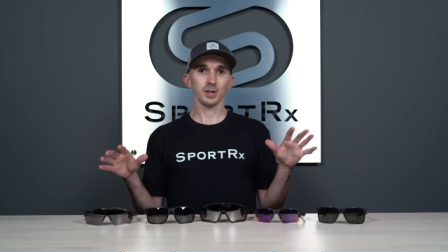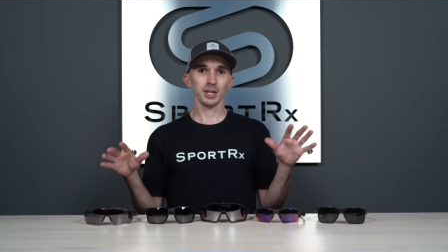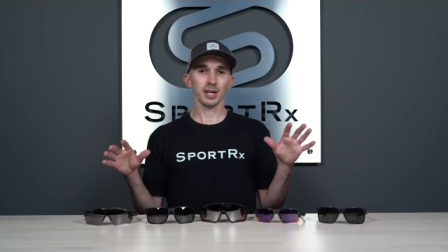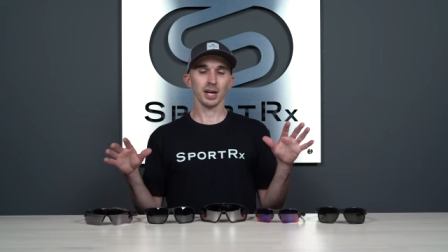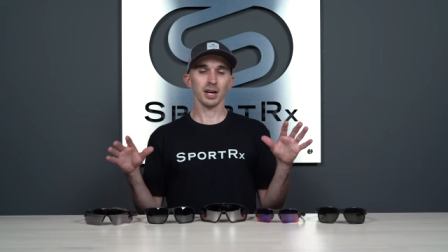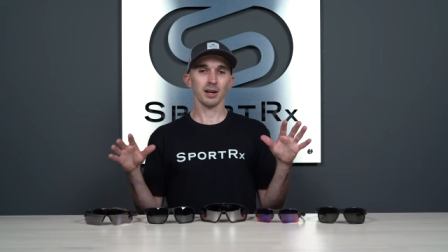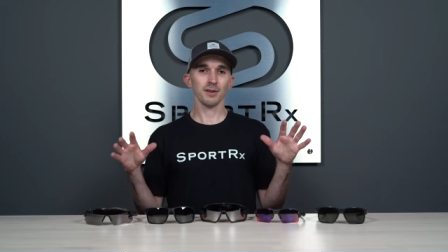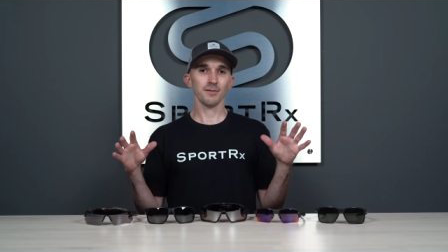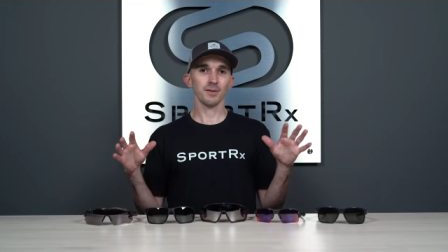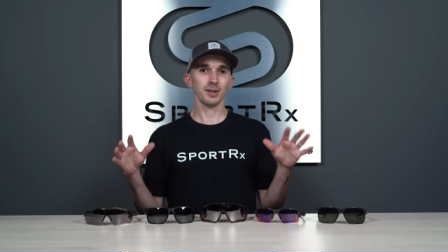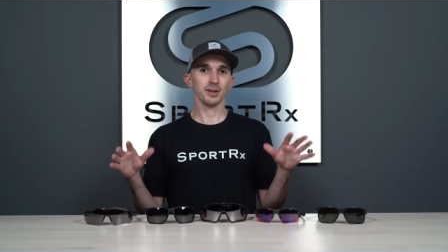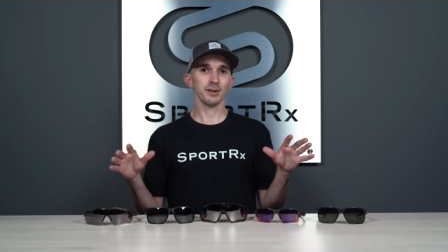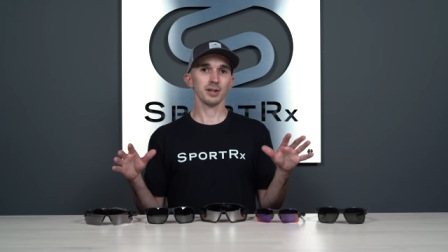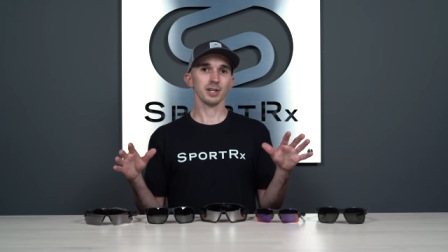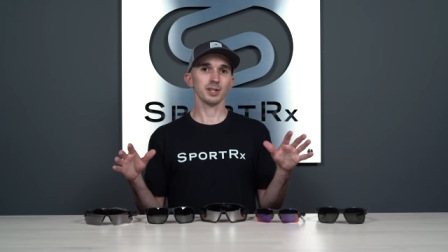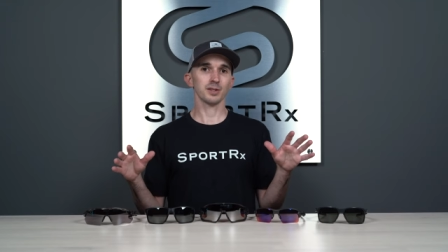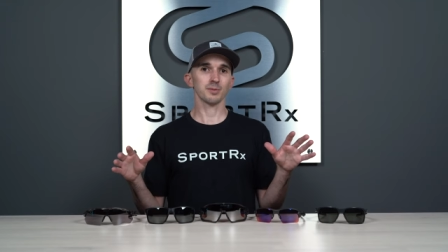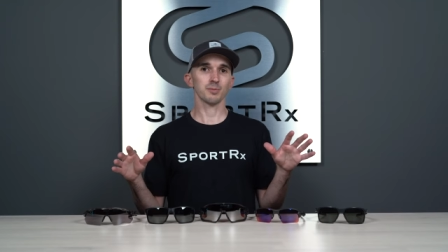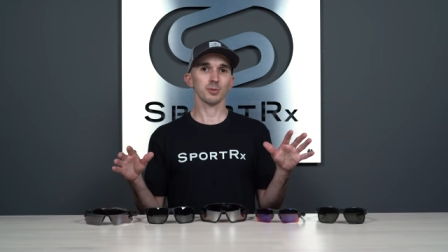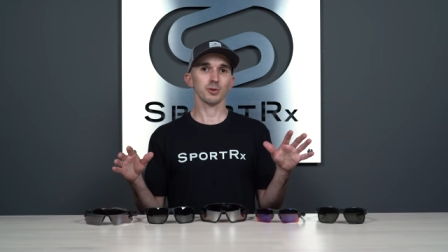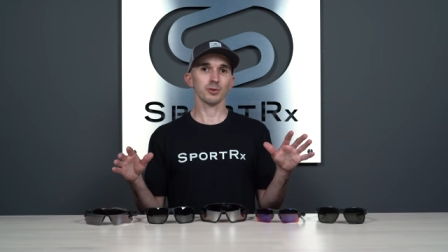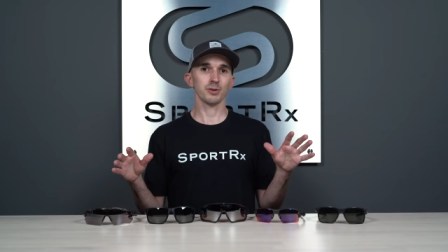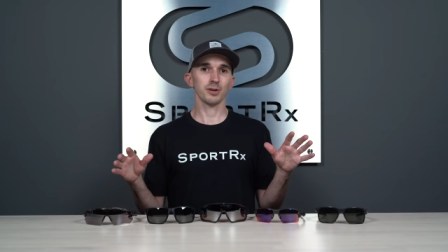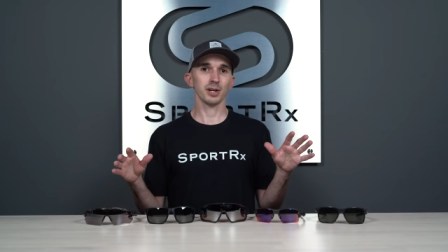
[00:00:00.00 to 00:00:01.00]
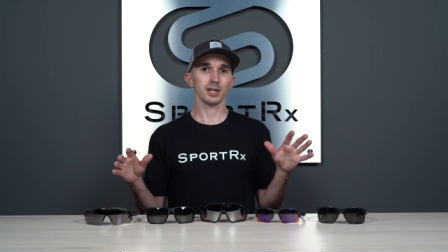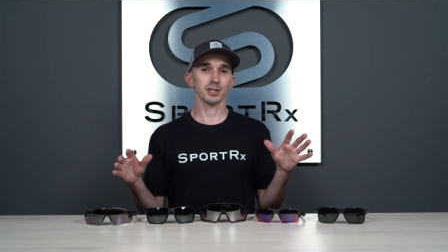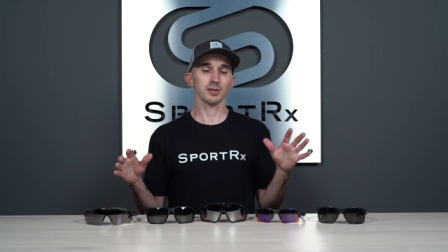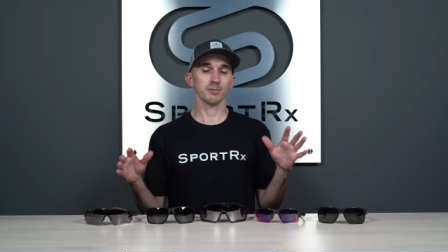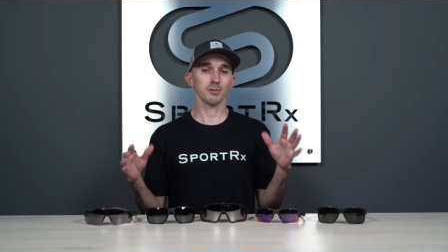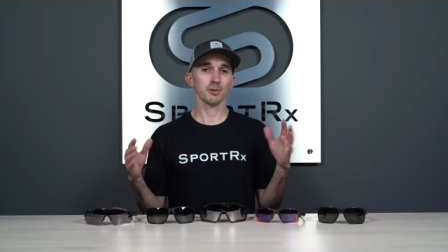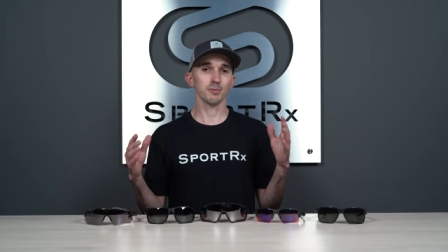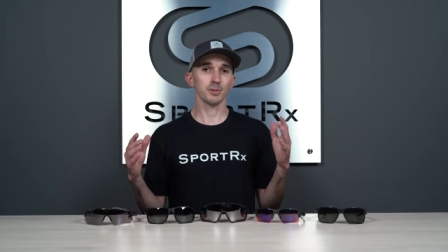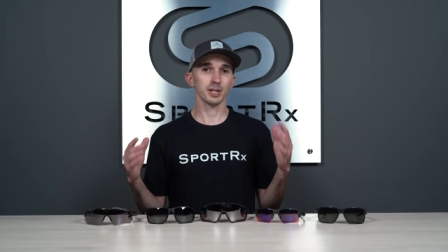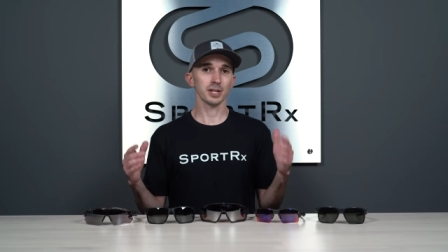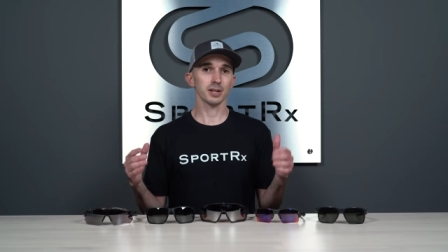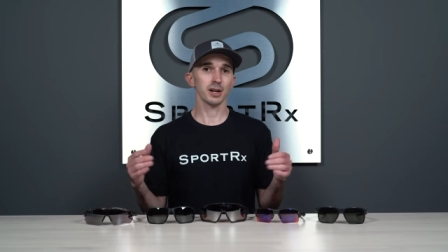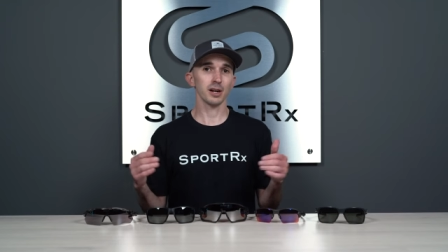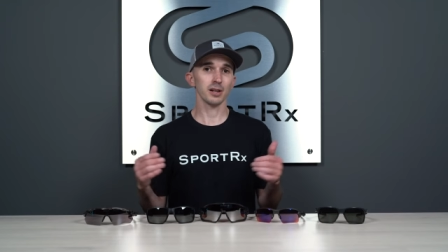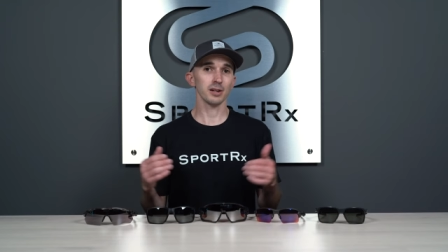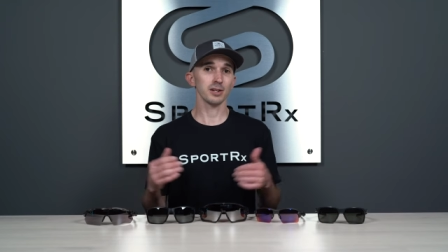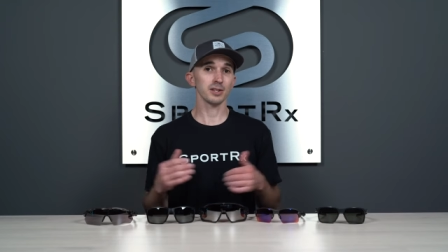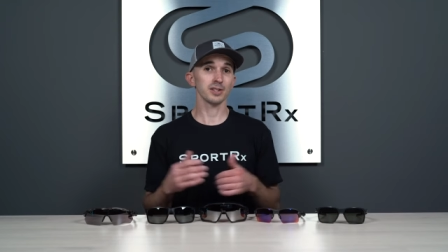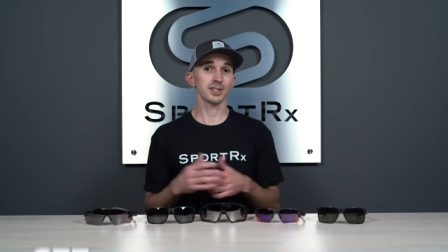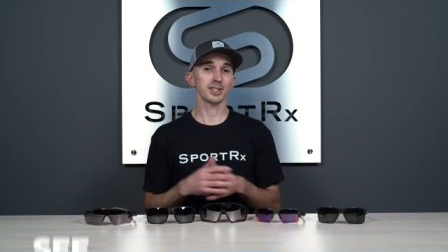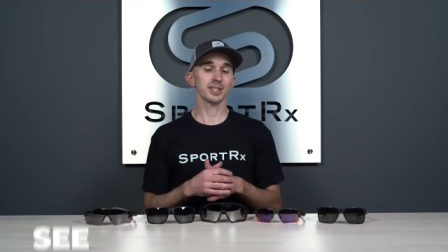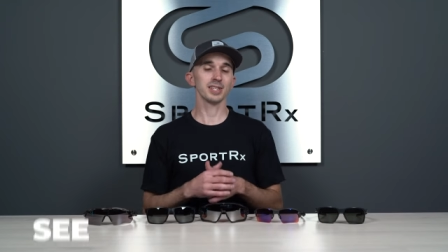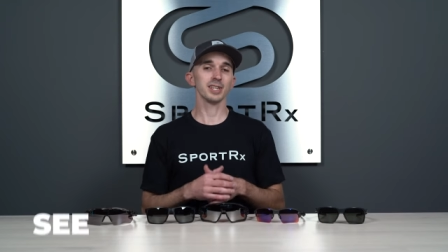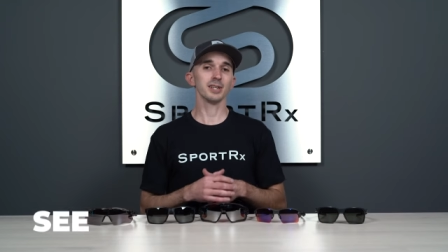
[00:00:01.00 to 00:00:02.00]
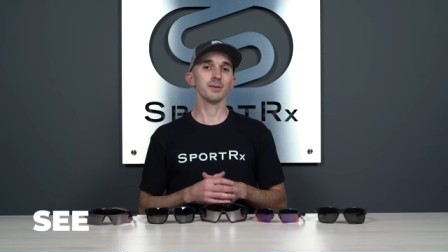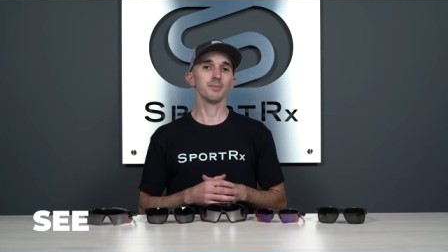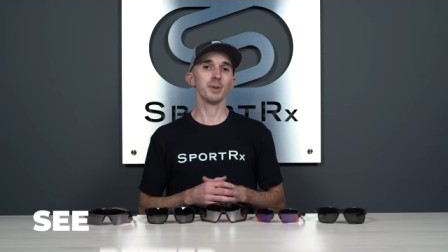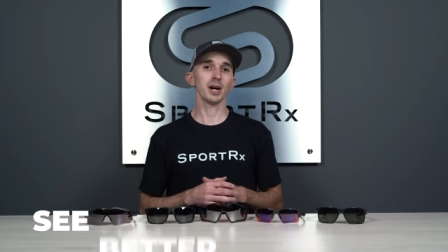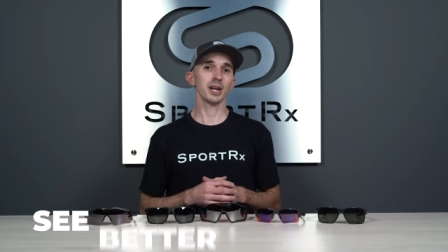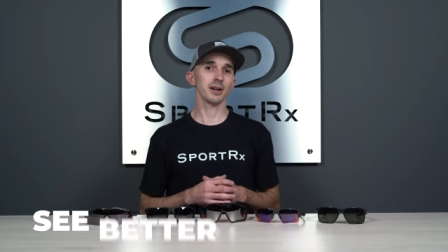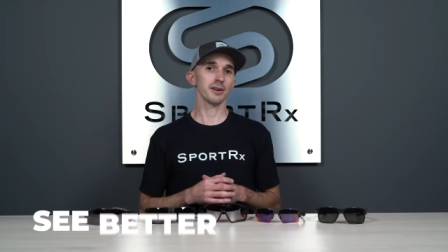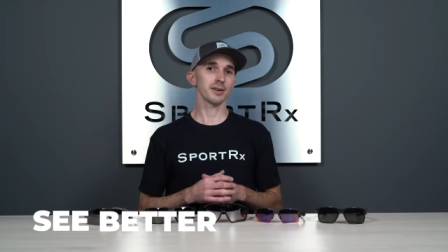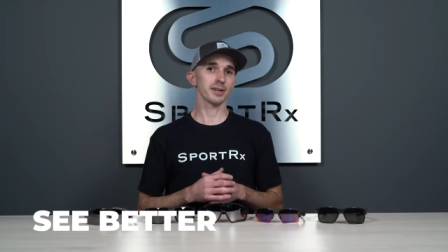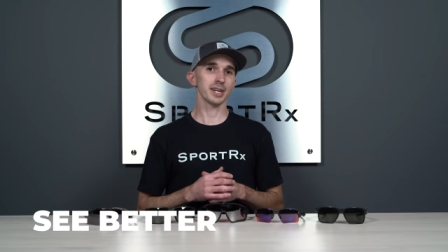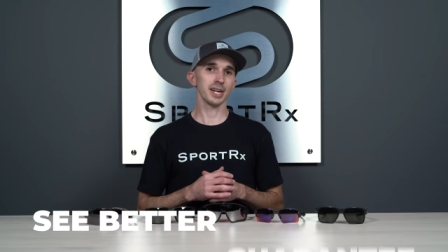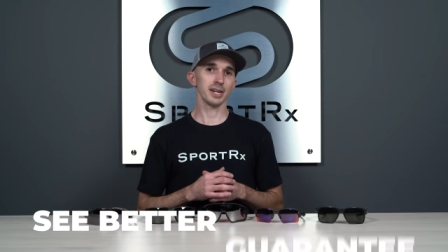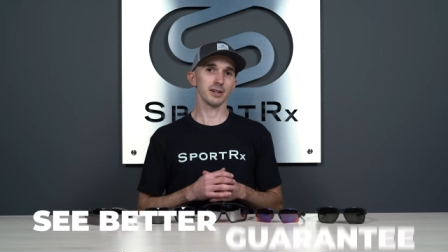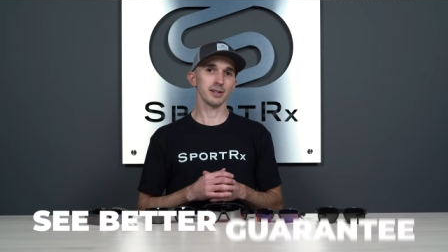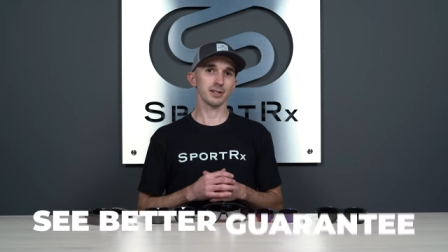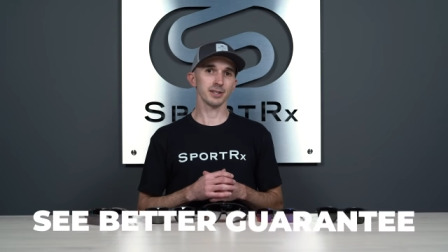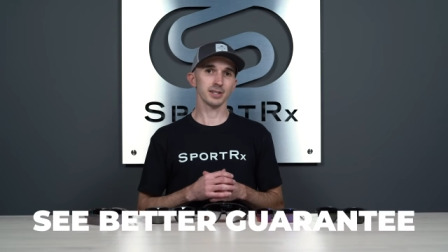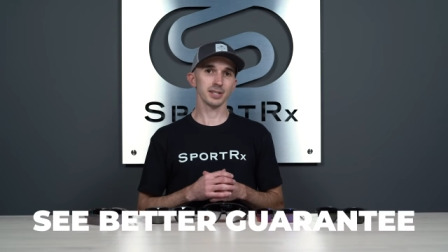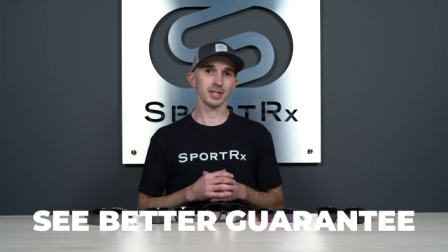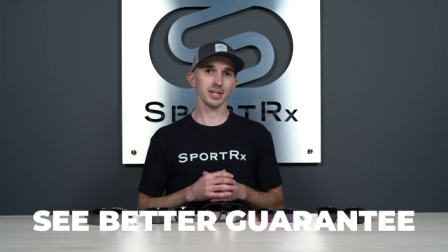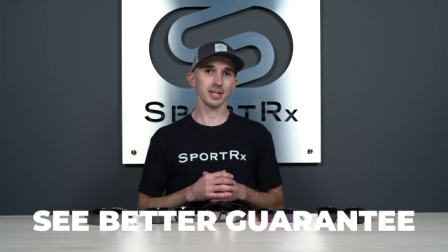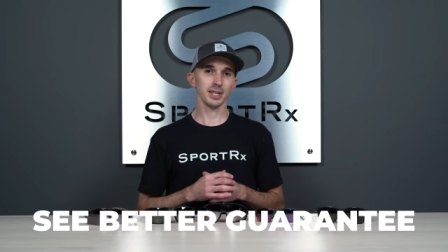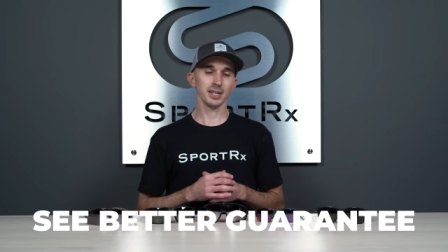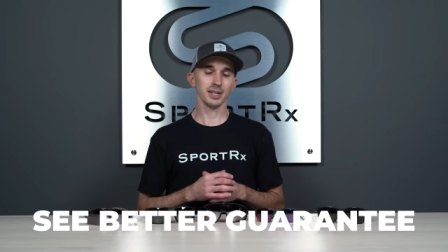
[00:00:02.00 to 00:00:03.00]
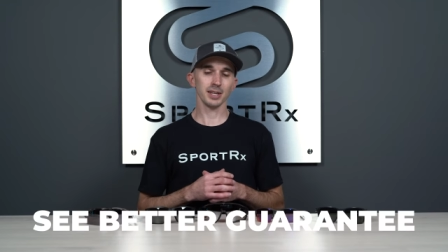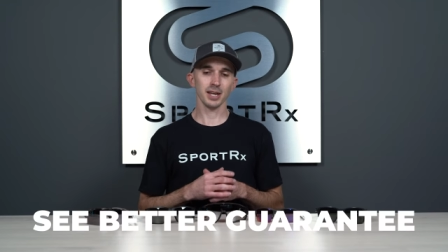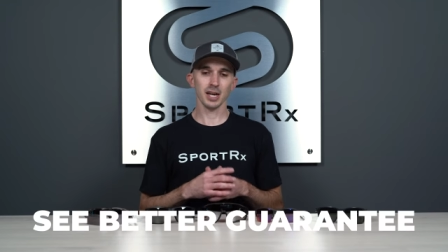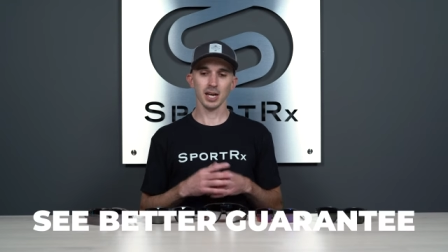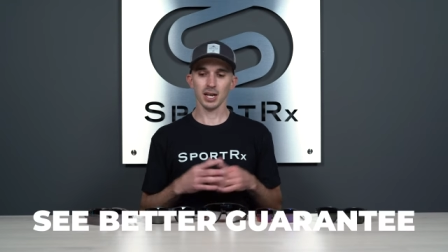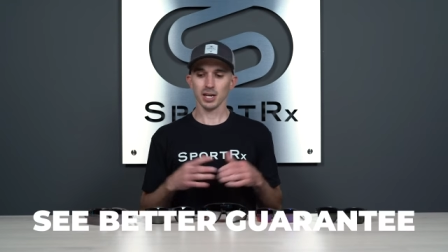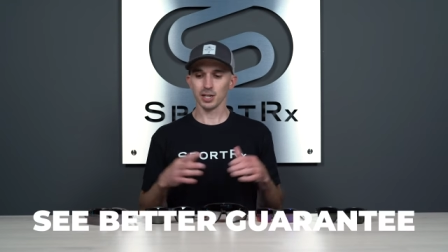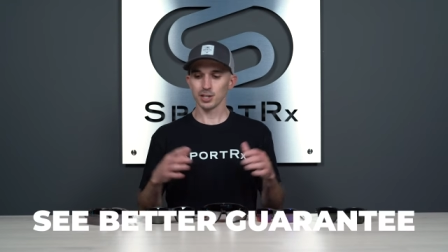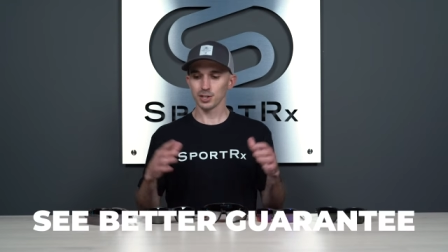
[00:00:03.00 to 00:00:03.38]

we have here at SportRx what we call our See Better guarantee.